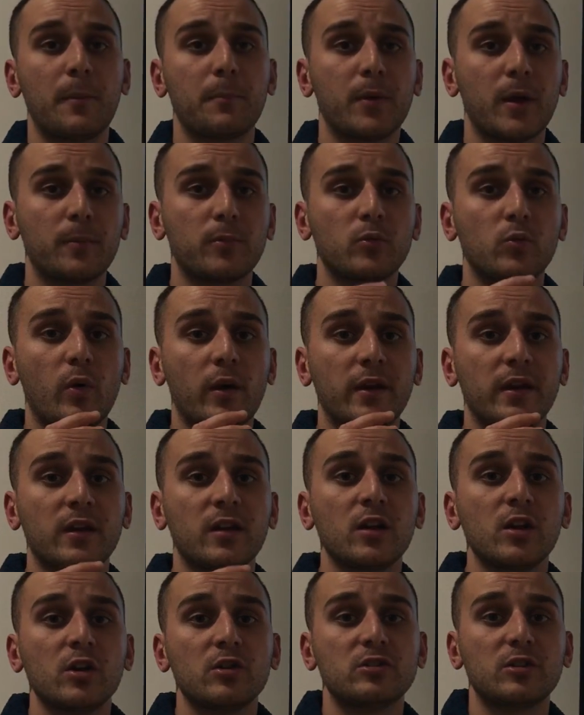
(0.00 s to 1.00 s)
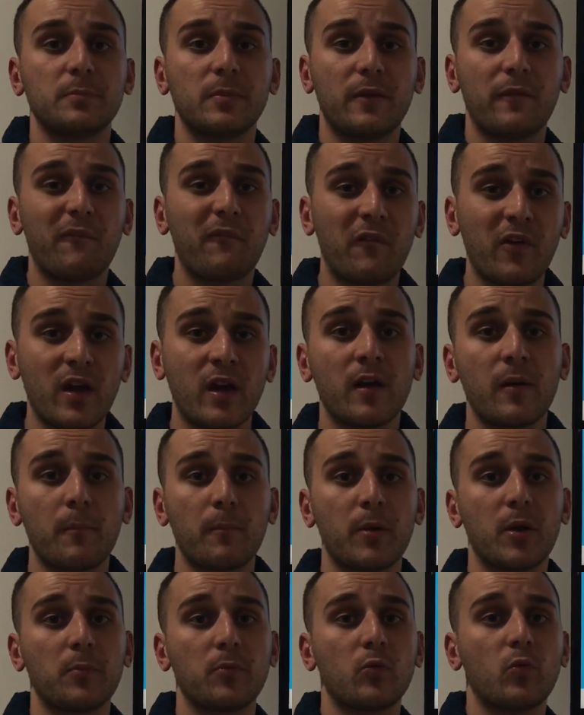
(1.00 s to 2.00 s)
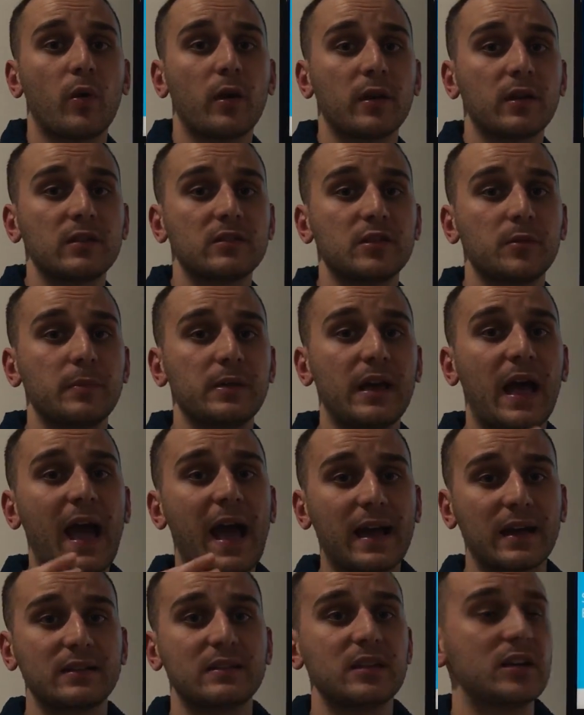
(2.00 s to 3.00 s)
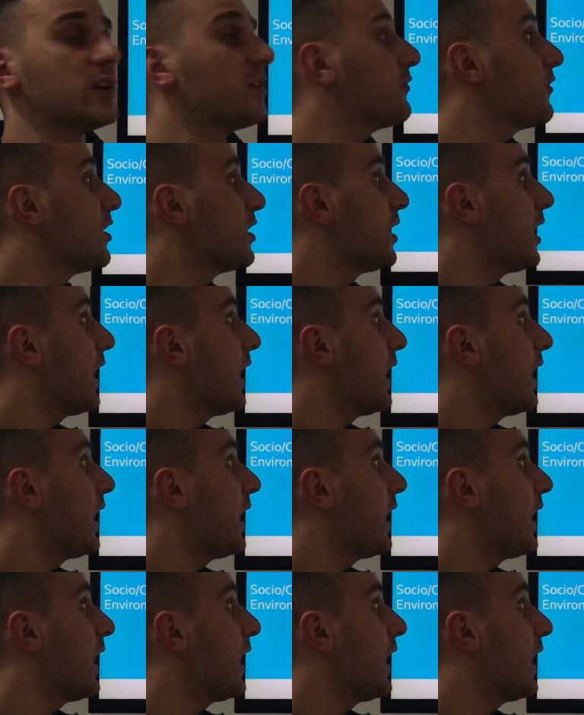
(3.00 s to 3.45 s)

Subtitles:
people wanting to be fit, people wanting to be active.